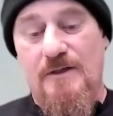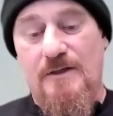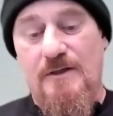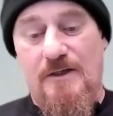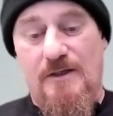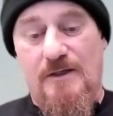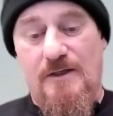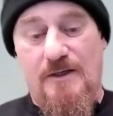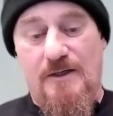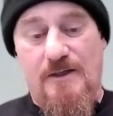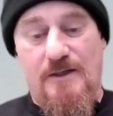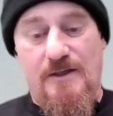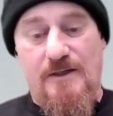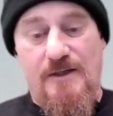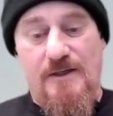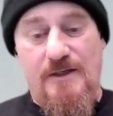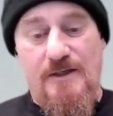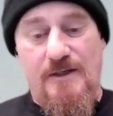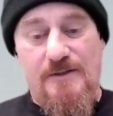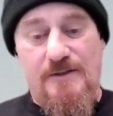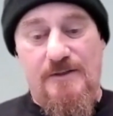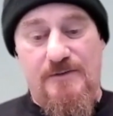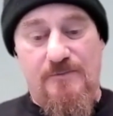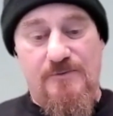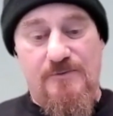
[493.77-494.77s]

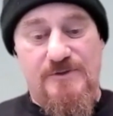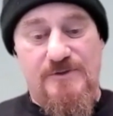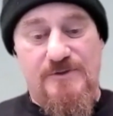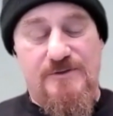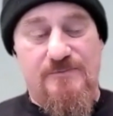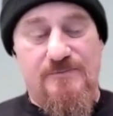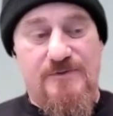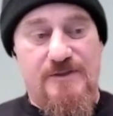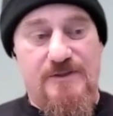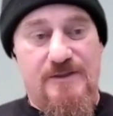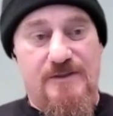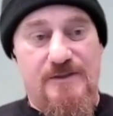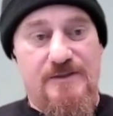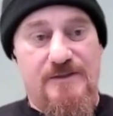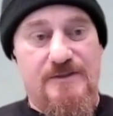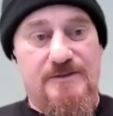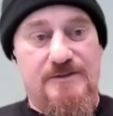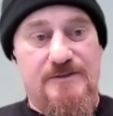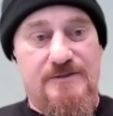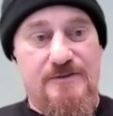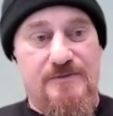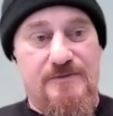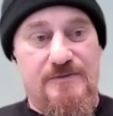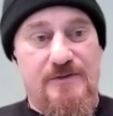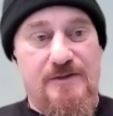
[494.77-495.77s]
And there were some
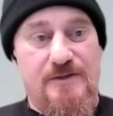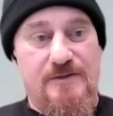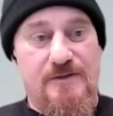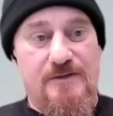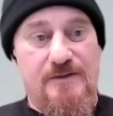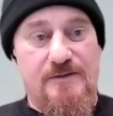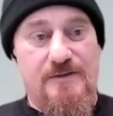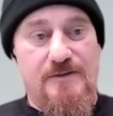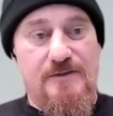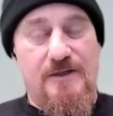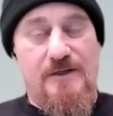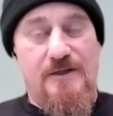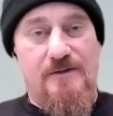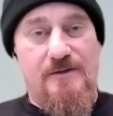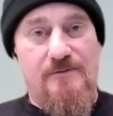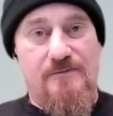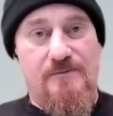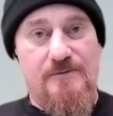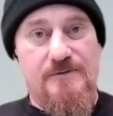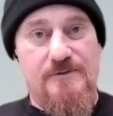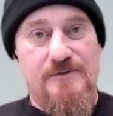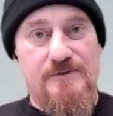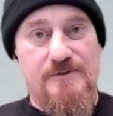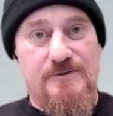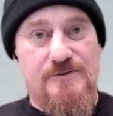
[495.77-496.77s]
dealings in there that
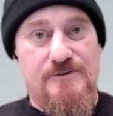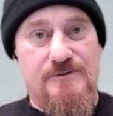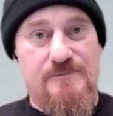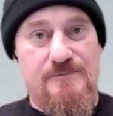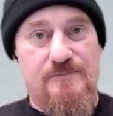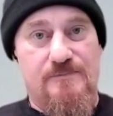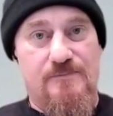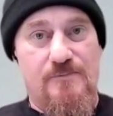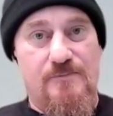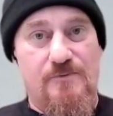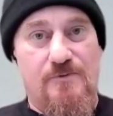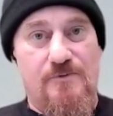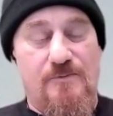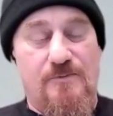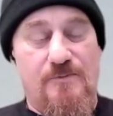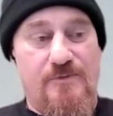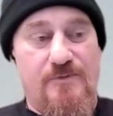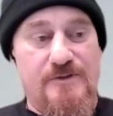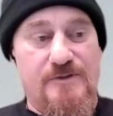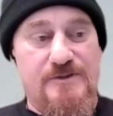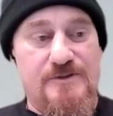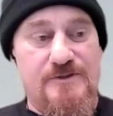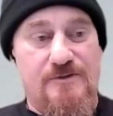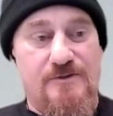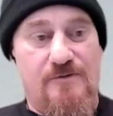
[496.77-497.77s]
Carl is more
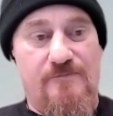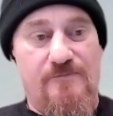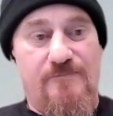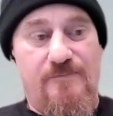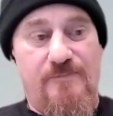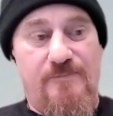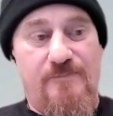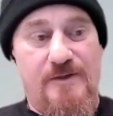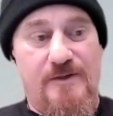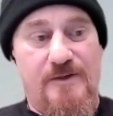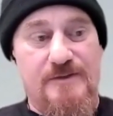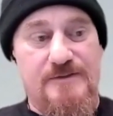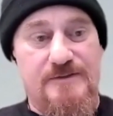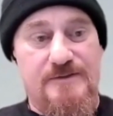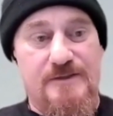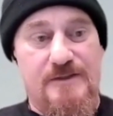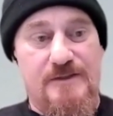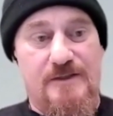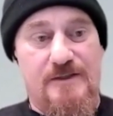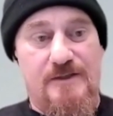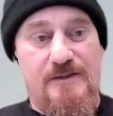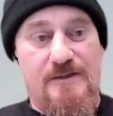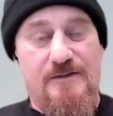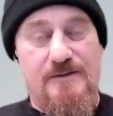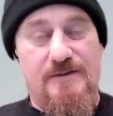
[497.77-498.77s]
abreast of, but
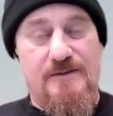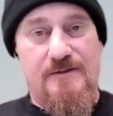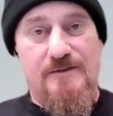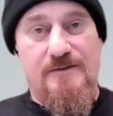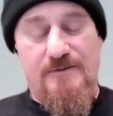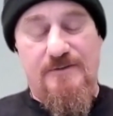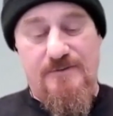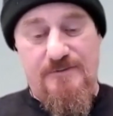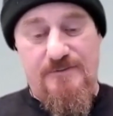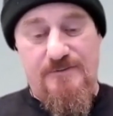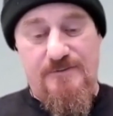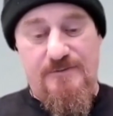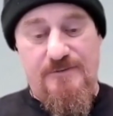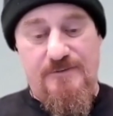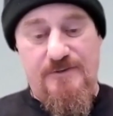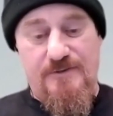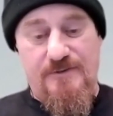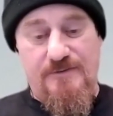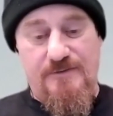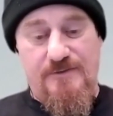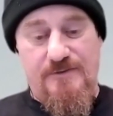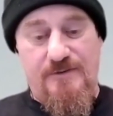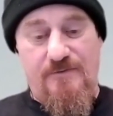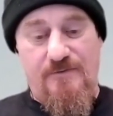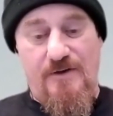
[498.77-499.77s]

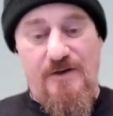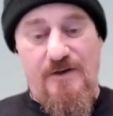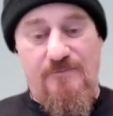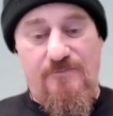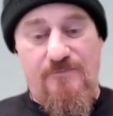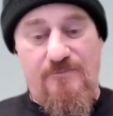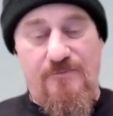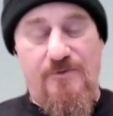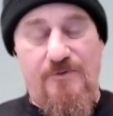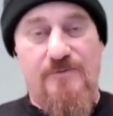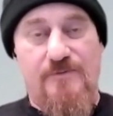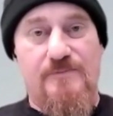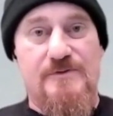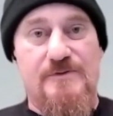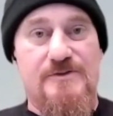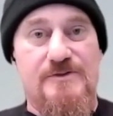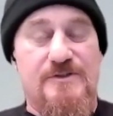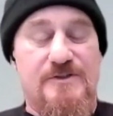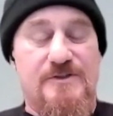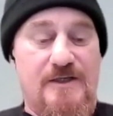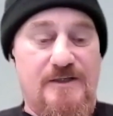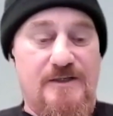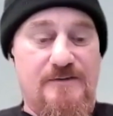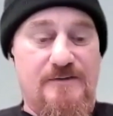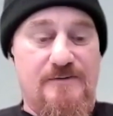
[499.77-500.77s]
there are rumours
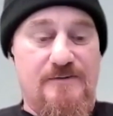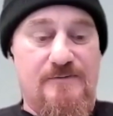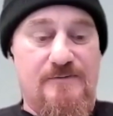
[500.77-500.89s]
that